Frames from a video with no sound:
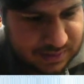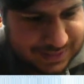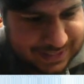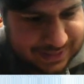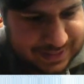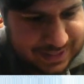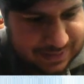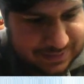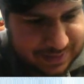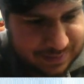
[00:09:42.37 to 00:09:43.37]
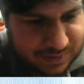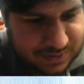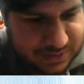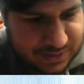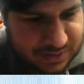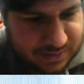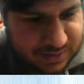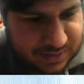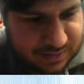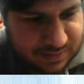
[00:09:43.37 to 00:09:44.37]
So you can take out Sand Blaster, you don't
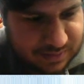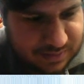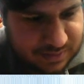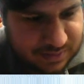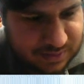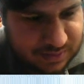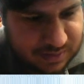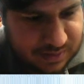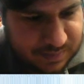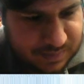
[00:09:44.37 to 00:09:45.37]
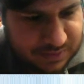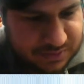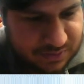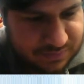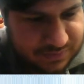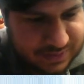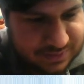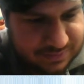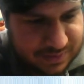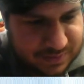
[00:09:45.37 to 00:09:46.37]
need that. I'd go for
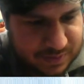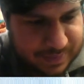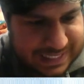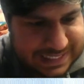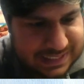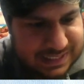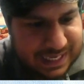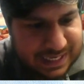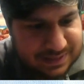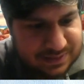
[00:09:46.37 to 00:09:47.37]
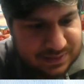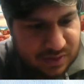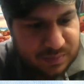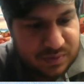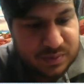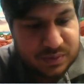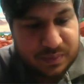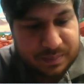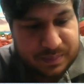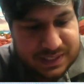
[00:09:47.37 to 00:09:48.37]
this route, so Piercing Gaze, so your moves will
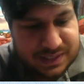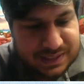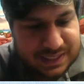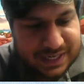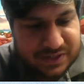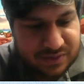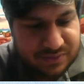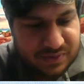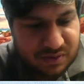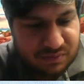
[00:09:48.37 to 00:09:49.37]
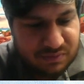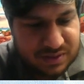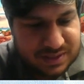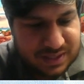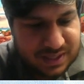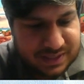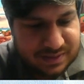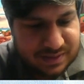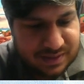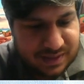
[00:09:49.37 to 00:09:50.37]
not miss. And if you've got Rock Slide
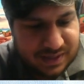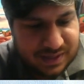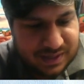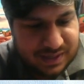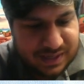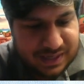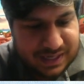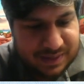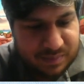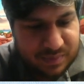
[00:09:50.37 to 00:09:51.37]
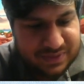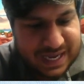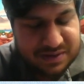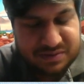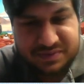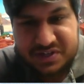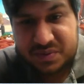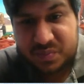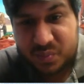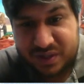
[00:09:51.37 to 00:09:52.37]
with
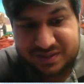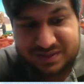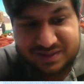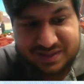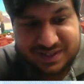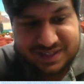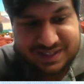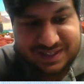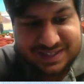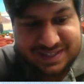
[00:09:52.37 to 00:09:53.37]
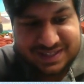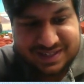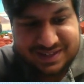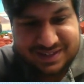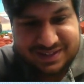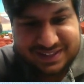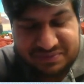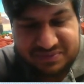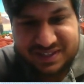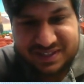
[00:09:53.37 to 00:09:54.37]
Aggravation 1, that's a
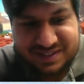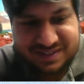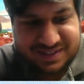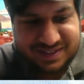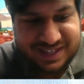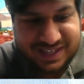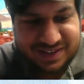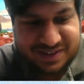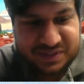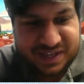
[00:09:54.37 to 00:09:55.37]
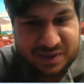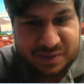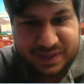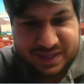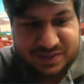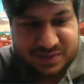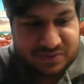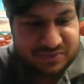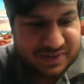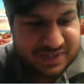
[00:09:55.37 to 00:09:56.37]
definite hit on AoE, so
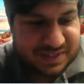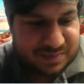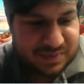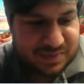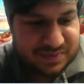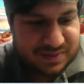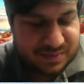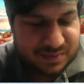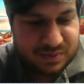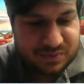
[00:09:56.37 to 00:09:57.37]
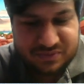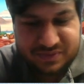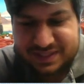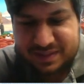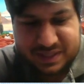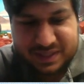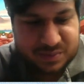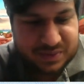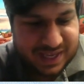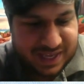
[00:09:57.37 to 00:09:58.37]
all 3 sync moves, or all 3 sync pairs
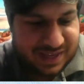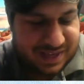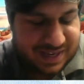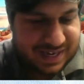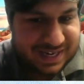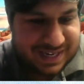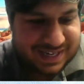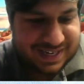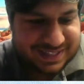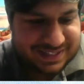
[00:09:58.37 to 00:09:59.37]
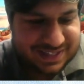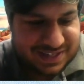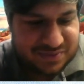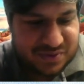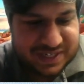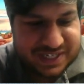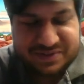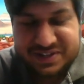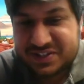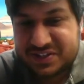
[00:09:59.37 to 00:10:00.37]
will get hit. And then you've got an
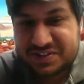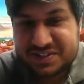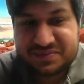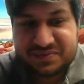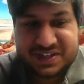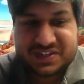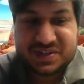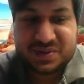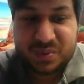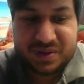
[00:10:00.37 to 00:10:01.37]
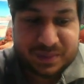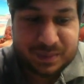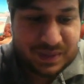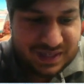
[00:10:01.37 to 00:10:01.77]
increased chance in flinching all of them.